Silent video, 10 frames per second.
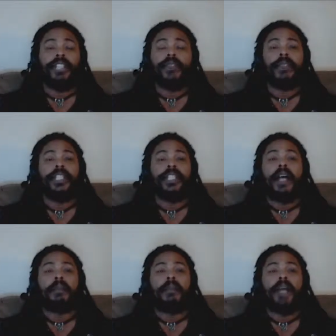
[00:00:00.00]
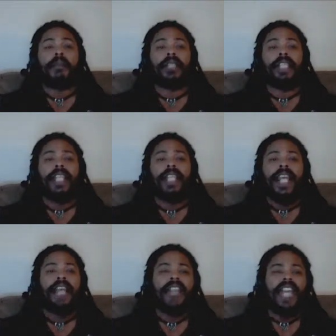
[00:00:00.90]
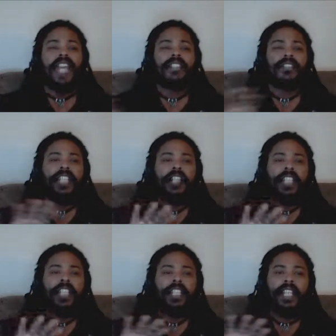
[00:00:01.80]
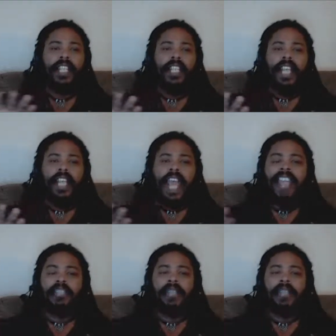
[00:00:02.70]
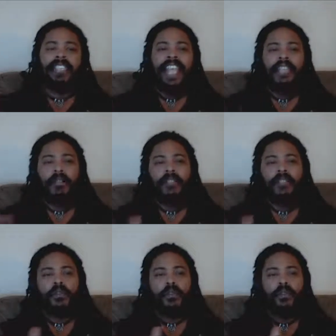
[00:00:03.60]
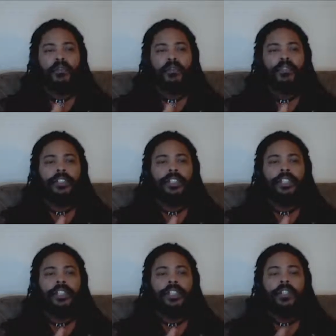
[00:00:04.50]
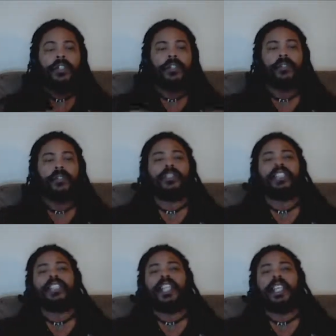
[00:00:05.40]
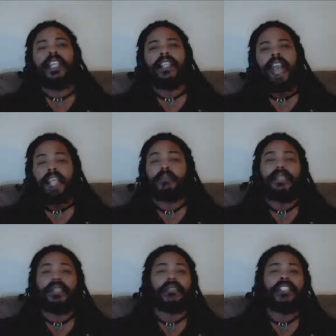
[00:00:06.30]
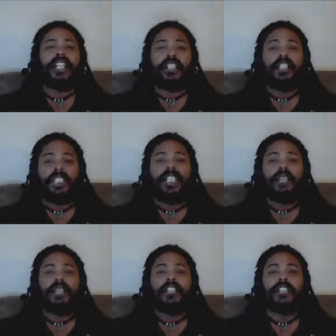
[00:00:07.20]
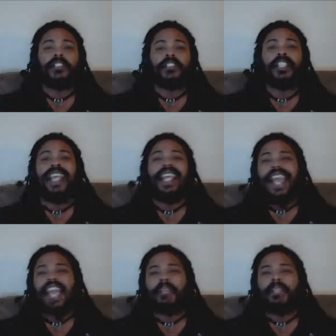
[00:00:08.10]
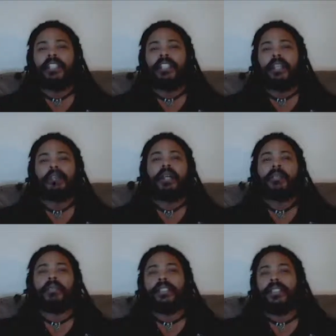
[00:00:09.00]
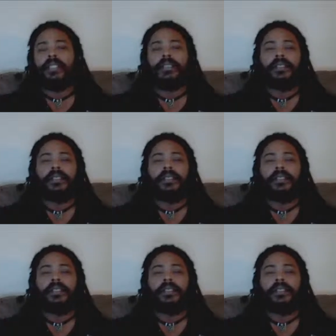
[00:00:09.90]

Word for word: If it were taught properly and the esoteric aspects hadn't been removed, who's to say? I can pretty much guarantee I'd be a Christian had it been taught properly.